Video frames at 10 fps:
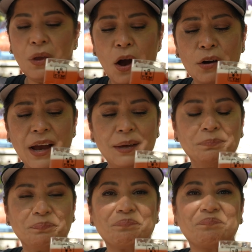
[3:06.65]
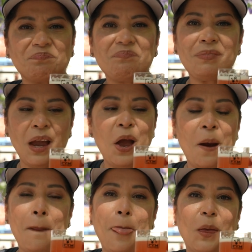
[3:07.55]
Okay,
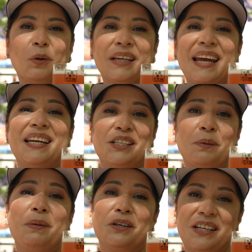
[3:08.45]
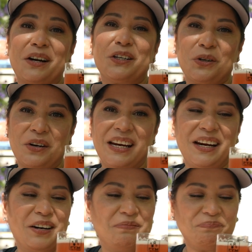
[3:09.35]
we're getting into beer territory here.